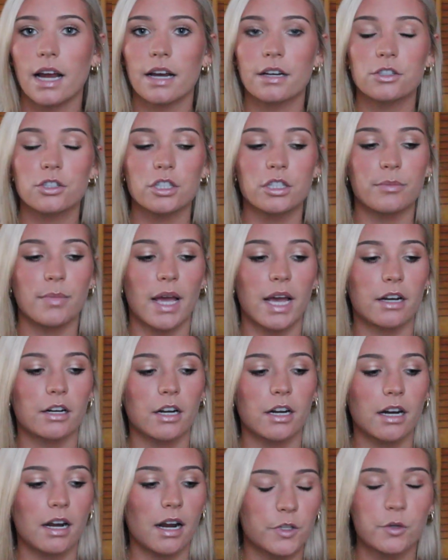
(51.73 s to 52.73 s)
actually
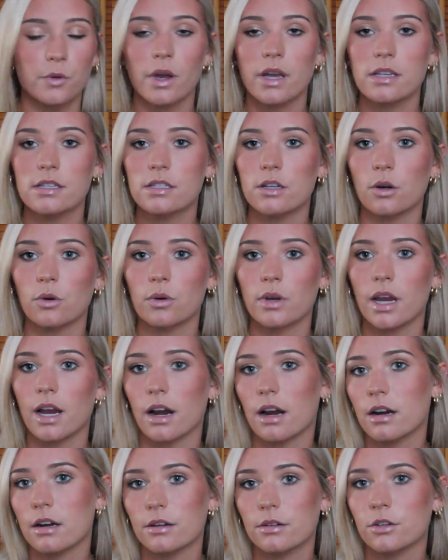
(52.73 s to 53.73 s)
matter. You guys don't
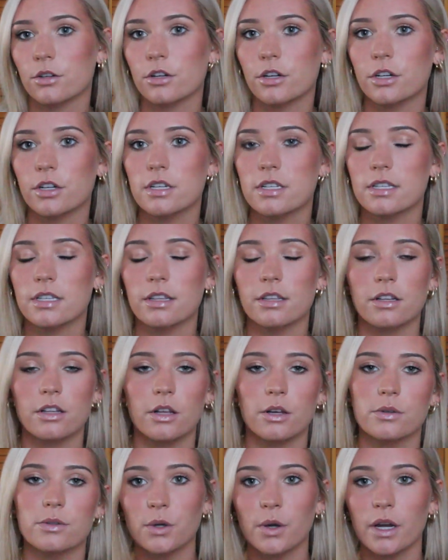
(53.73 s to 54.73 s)
care. You're here to see the
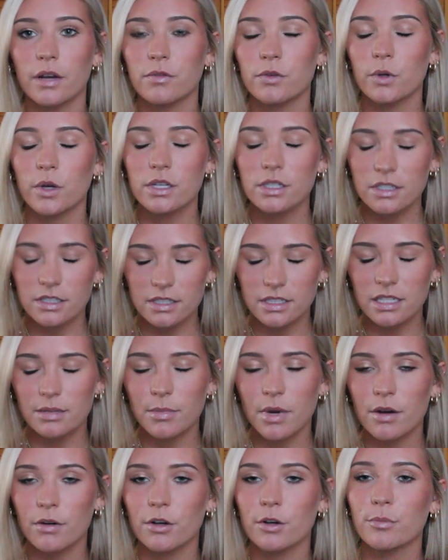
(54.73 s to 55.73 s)
clothes. So if you guys can see
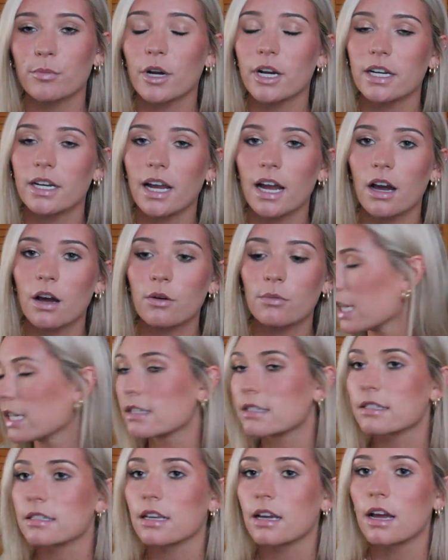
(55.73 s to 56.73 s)
my room right now, it's